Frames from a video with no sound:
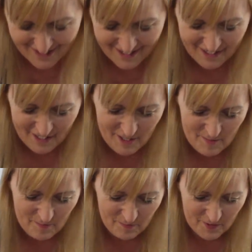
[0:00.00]

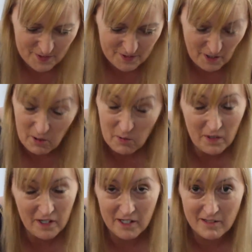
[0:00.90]
Um, so
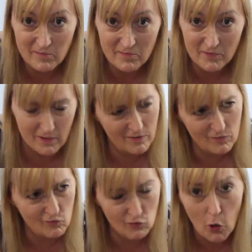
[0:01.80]
uh,
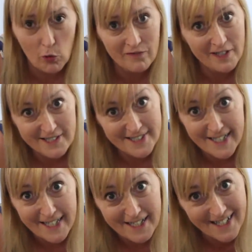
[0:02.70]
roll VT.